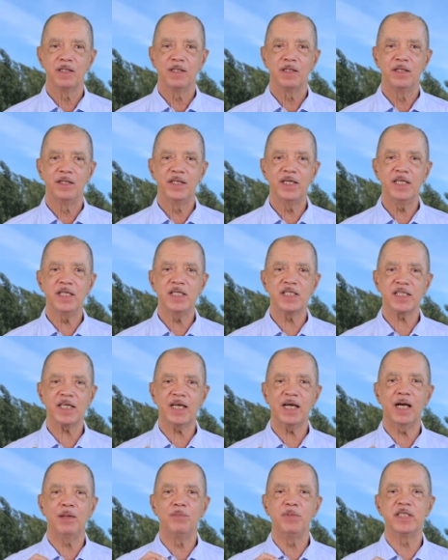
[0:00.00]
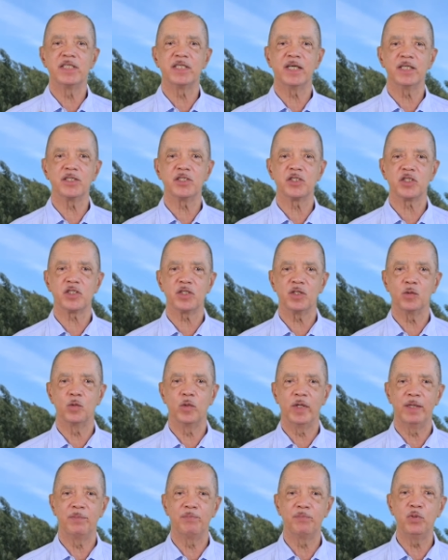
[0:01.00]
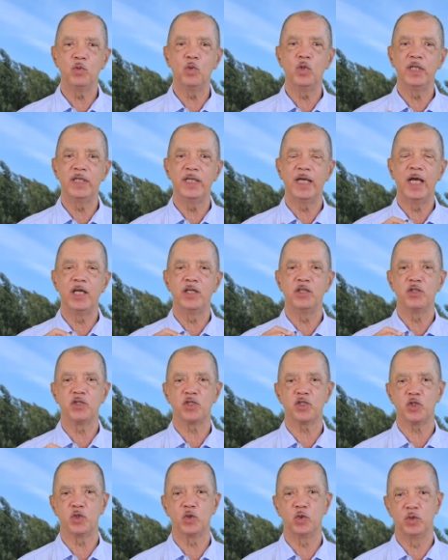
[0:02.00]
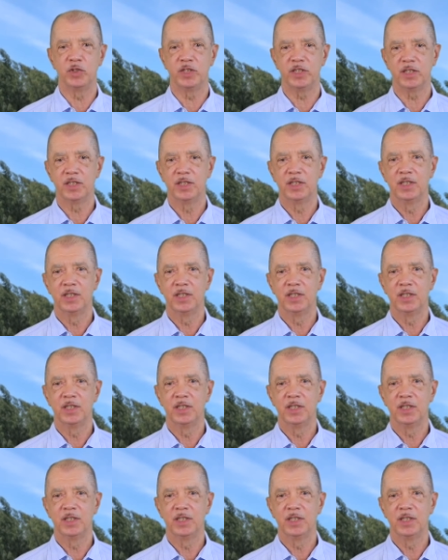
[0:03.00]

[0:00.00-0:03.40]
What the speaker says: these habitats were poorly understood